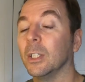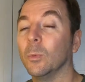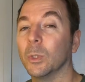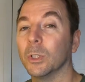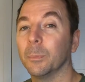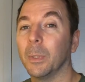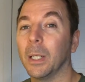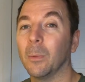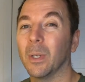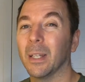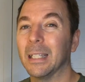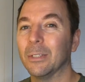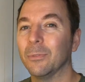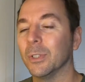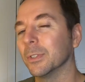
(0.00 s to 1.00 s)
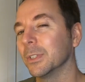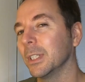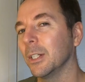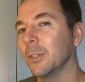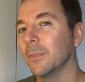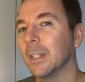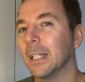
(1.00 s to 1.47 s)
that you want to buy one of these for
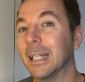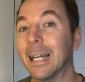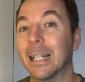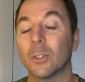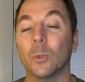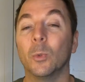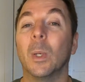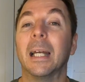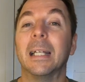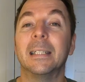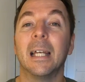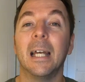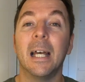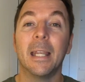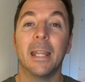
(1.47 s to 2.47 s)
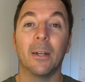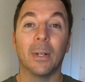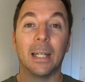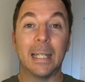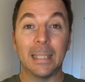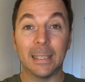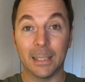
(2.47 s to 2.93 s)
yourself, then as always, there are
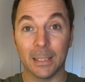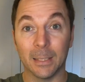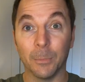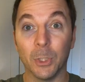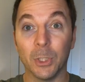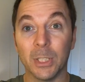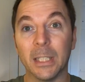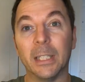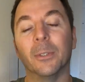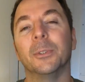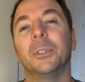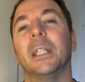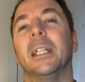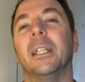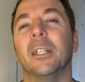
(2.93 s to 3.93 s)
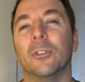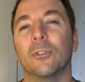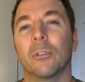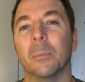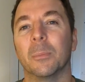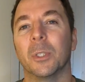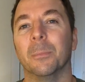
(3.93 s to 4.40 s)
links to some good deals in the
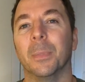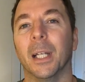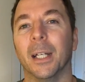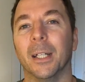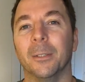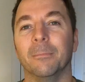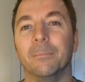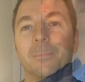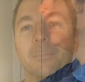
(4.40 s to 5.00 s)
description below.